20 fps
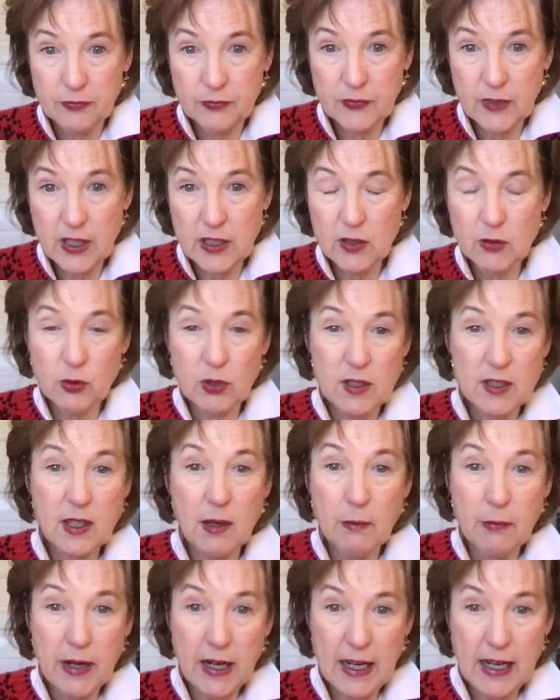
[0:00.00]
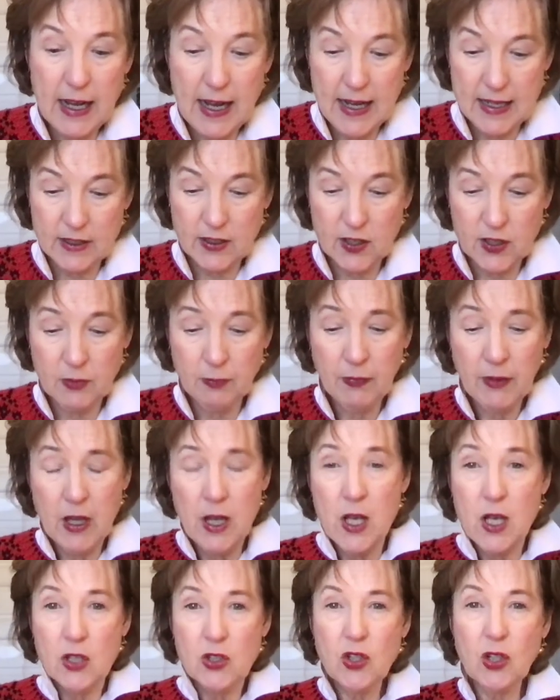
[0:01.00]
That's what somebody asked.
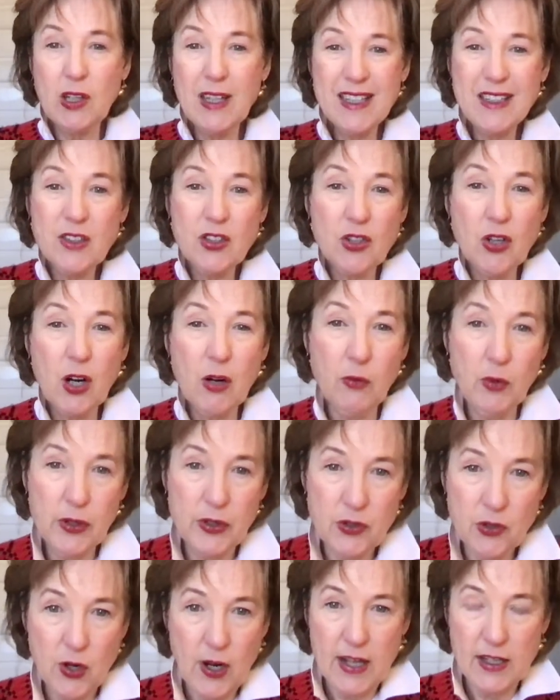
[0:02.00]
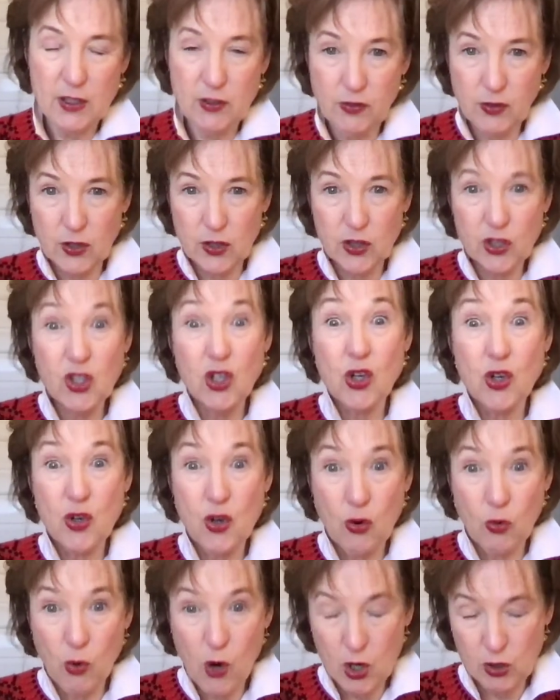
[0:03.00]
So let's start with transference
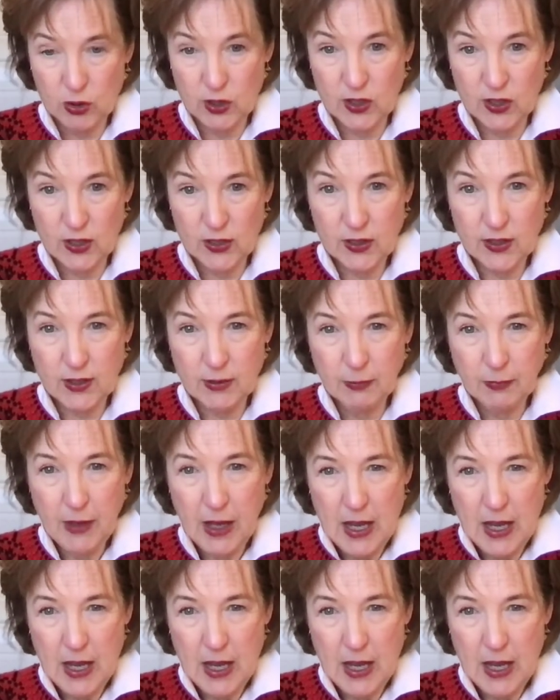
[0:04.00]
neurosis.